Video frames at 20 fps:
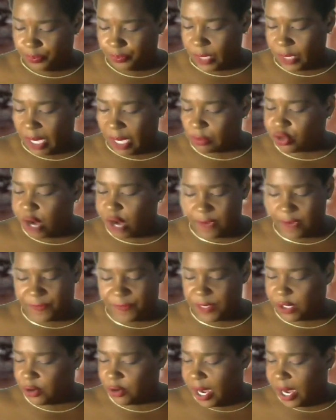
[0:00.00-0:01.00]
I'm trying to
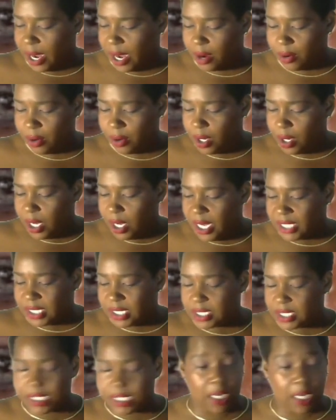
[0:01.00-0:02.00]
figure out, is he
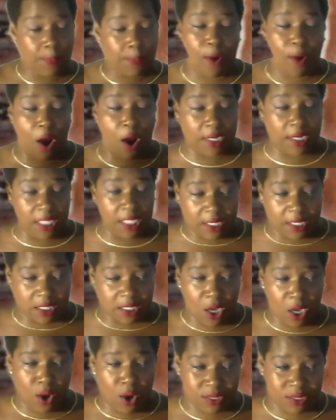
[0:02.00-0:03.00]
still at Pawnee this
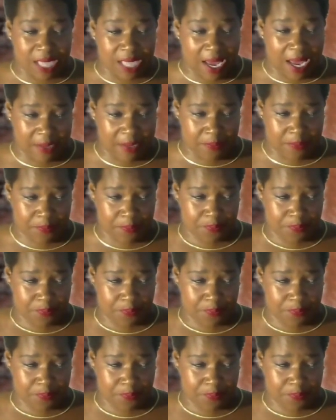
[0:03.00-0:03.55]
whole time?